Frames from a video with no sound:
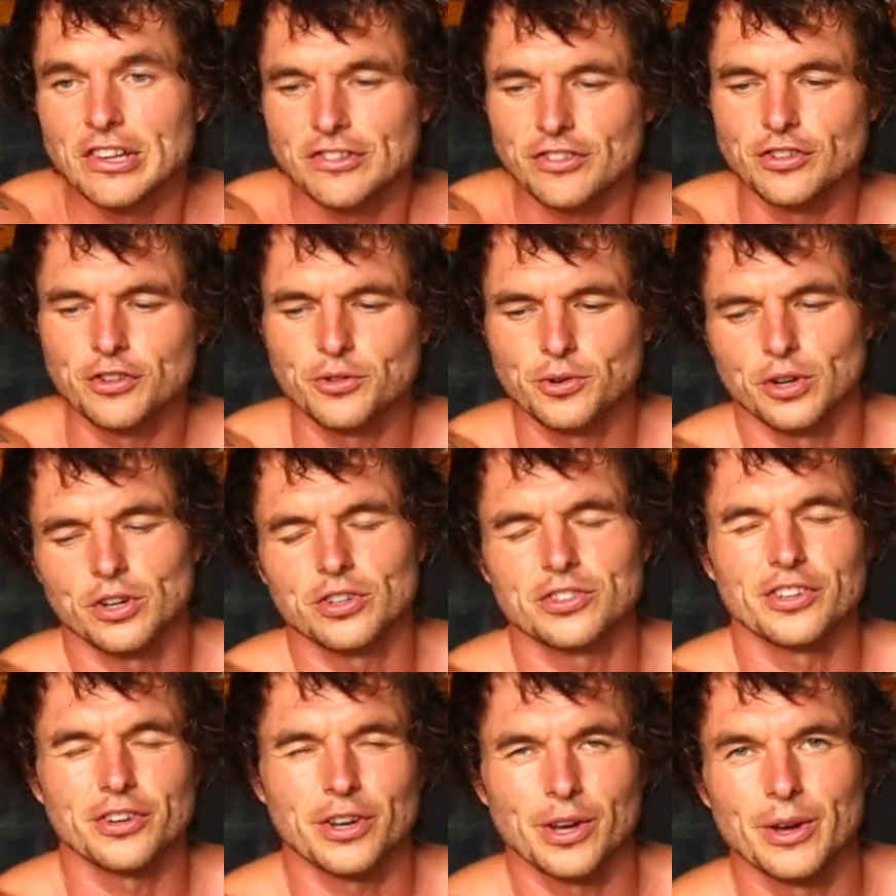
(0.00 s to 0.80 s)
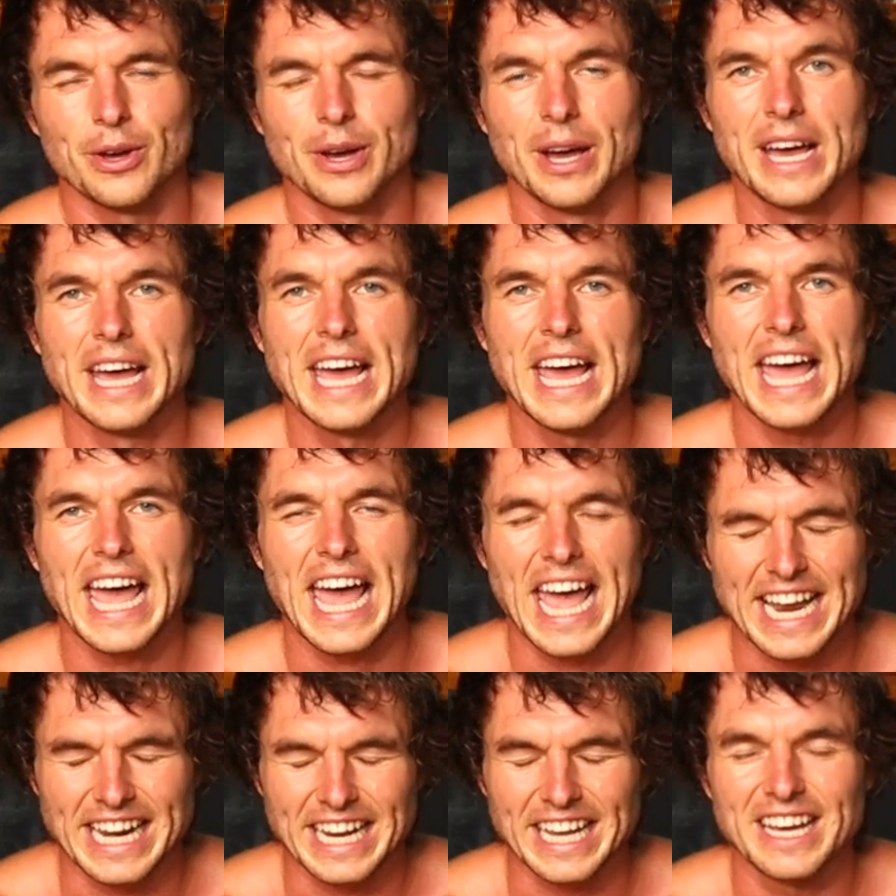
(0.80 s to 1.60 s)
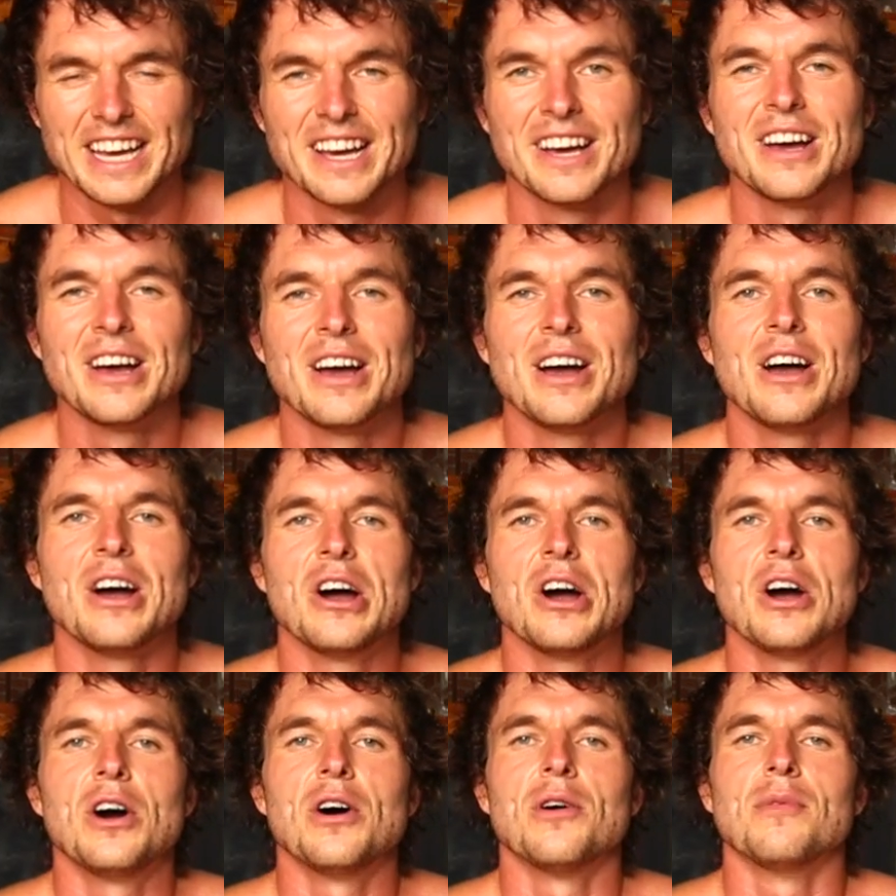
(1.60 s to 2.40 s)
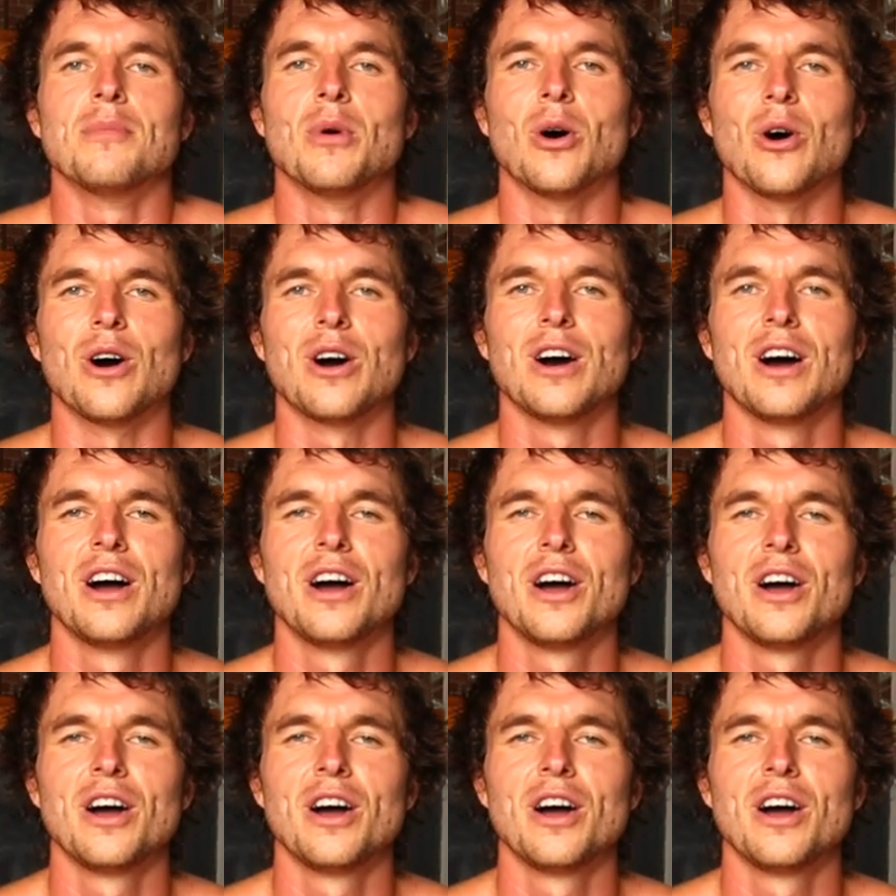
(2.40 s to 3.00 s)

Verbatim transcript: To do not do any more.